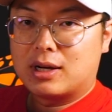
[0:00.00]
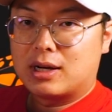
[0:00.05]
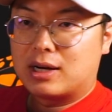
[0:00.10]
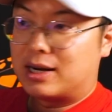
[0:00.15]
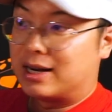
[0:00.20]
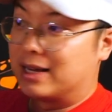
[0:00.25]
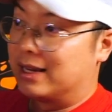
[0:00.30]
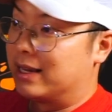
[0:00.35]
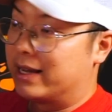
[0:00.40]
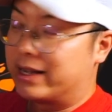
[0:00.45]

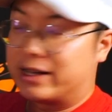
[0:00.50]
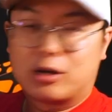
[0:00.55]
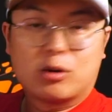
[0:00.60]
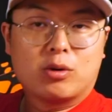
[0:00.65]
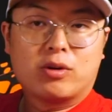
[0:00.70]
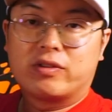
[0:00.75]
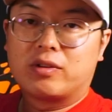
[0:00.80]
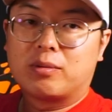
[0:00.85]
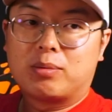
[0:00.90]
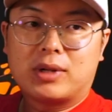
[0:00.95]
I let go
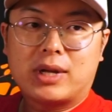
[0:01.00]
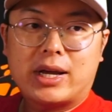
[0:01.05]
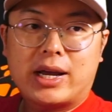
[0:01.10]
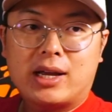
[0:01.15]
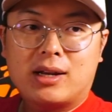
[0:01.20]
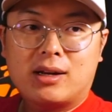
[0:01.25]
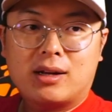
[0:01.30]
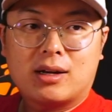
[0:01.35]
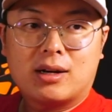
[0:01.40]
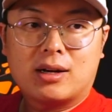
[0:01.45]
of the
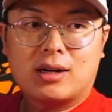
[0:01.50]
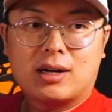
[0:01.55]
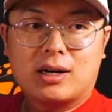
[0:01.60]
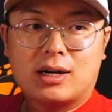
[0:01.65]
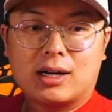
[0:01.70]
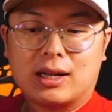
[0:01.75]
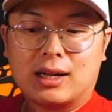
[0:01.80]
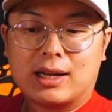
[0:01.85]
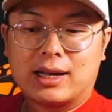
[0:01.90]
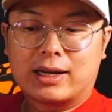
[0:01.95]
plane.
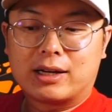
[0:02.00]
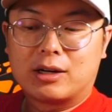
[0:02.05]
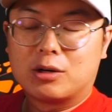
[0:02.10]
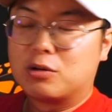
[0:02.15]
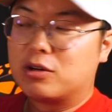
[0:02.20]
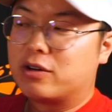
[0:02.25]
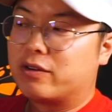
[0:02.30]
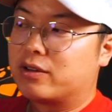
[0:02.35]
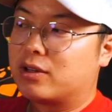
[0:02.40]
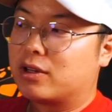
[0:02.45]
I let
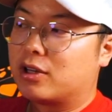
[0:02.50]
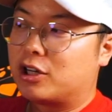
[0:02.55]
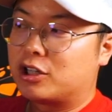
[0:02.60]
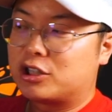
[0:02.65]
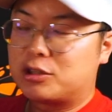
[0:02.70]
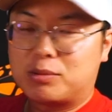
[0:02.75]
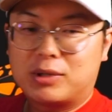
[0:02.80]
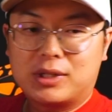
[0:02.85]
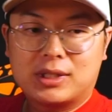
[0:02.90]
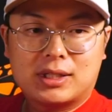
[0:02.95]
go of the
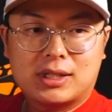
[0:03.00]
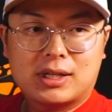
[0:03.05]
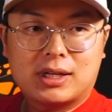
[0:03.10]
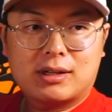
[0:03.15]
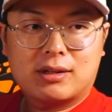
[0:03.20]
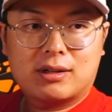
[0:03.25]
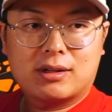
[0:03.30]
launch preset